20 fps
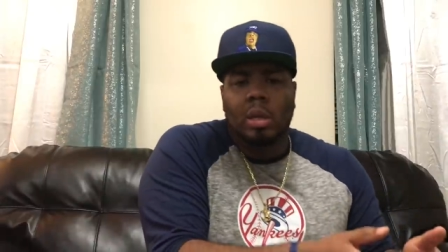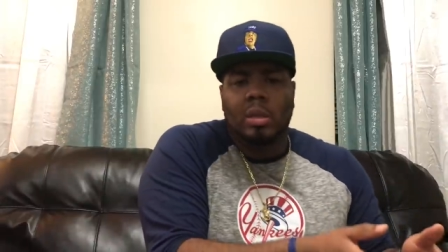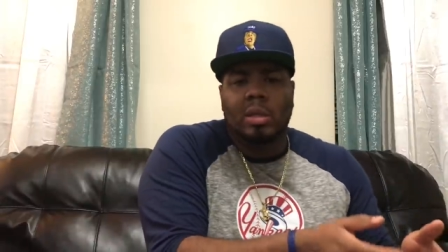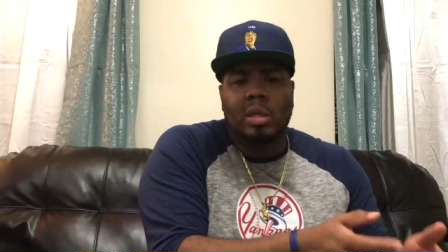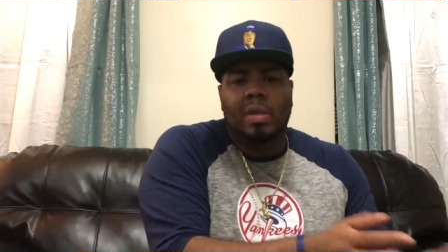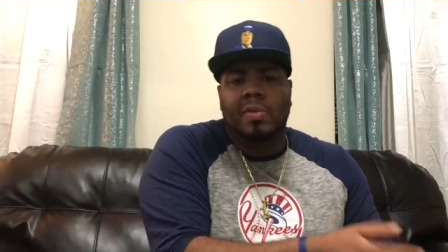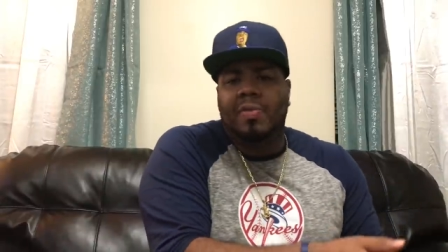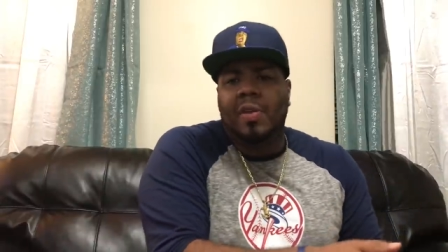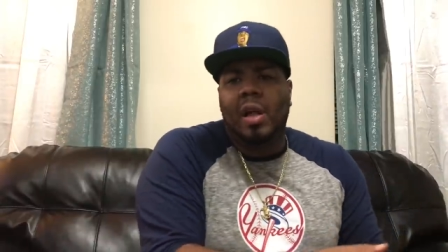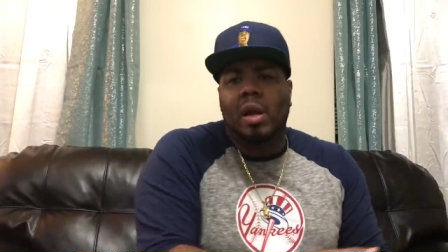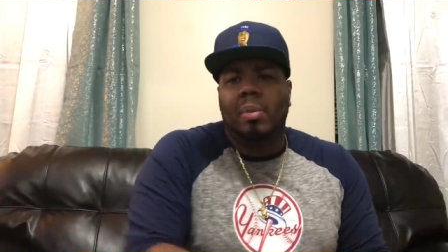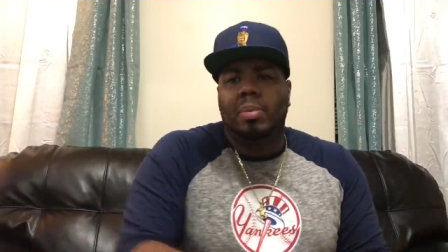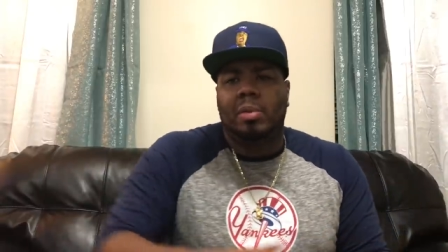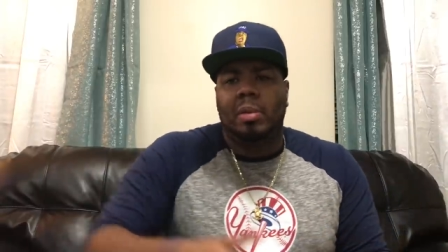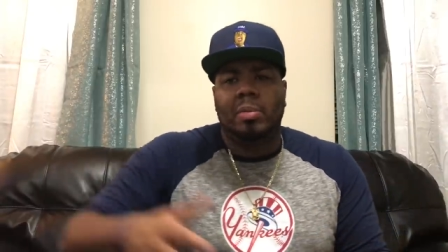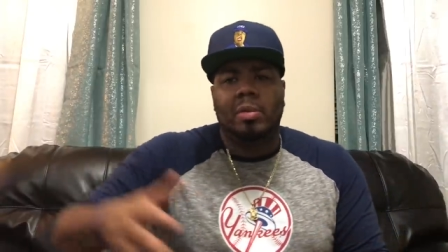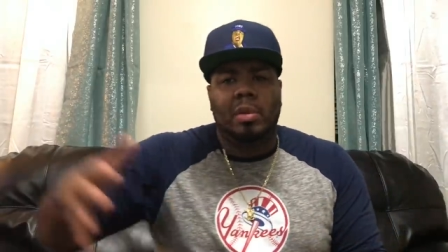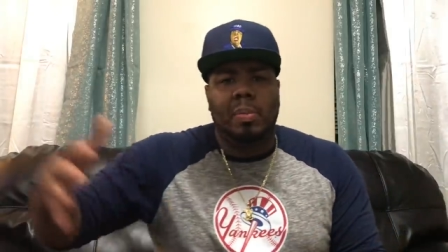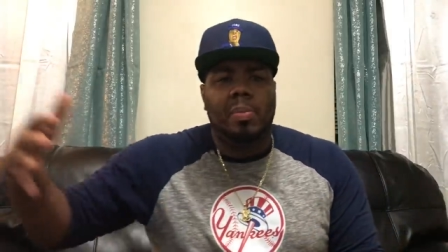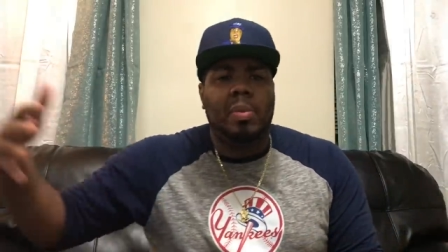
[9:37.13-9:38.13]
to develop
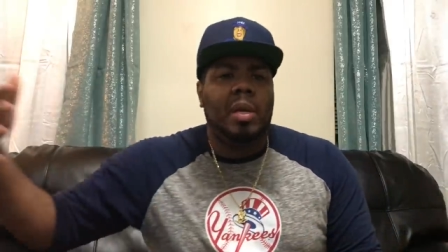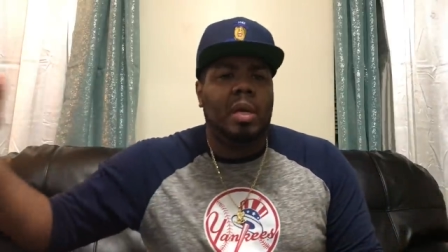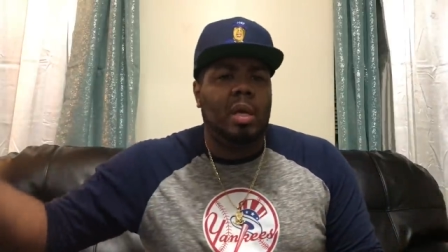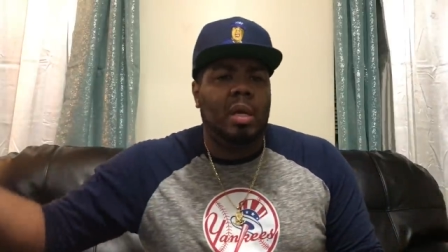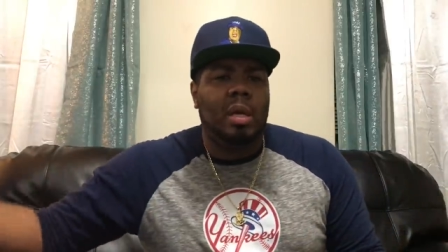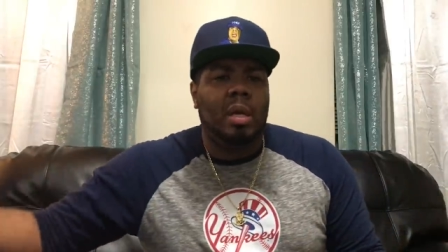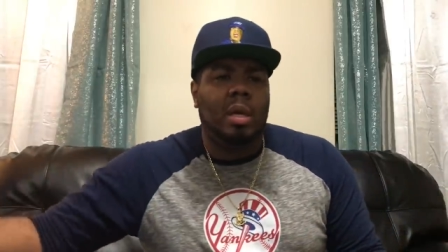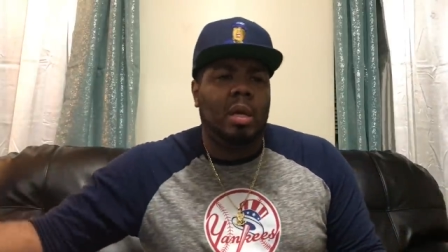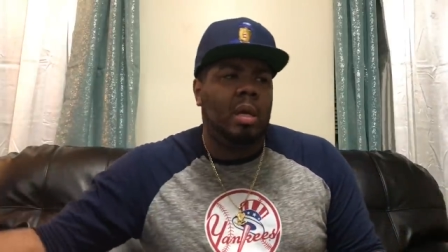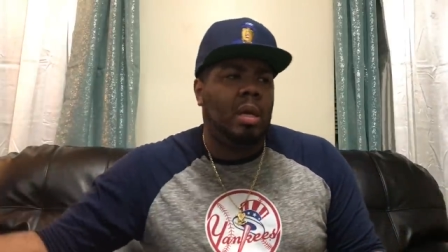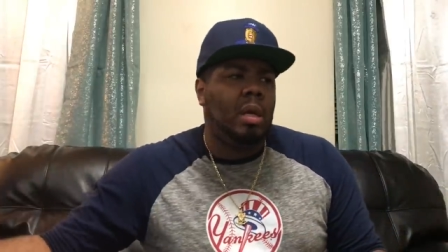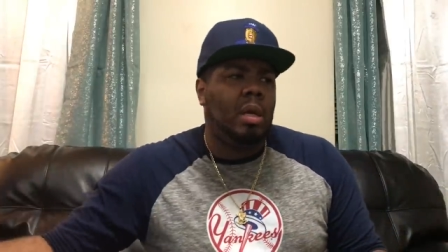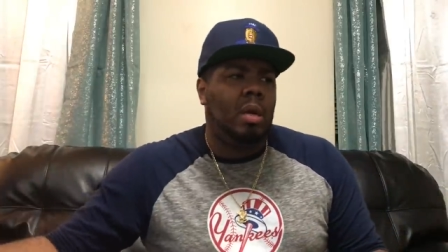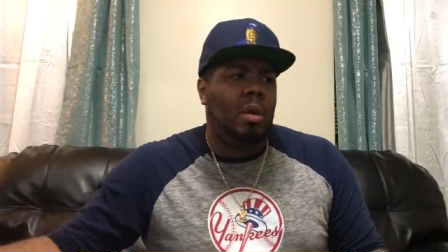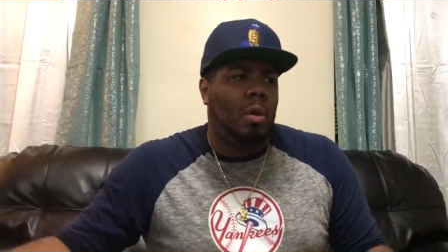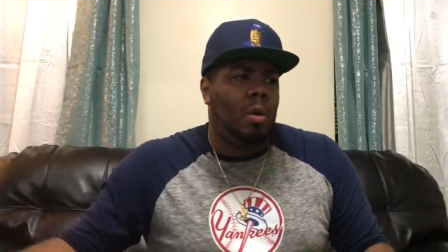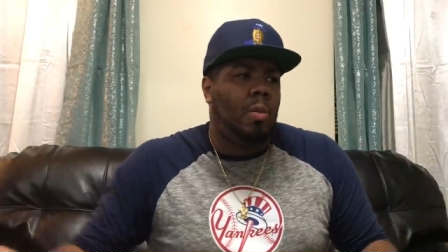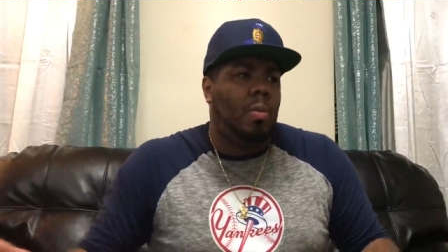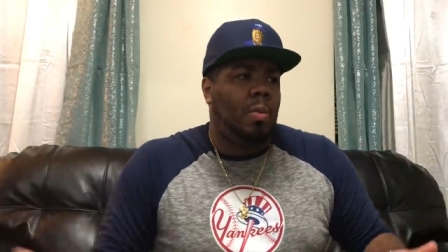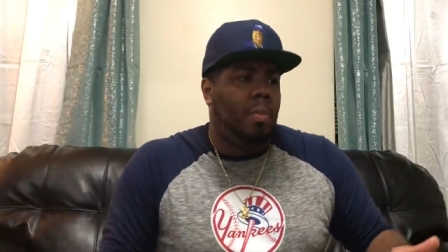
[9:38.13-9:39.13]
them to being,
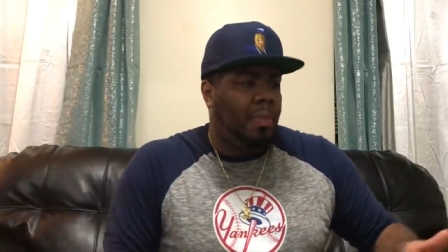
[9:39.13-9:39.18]
or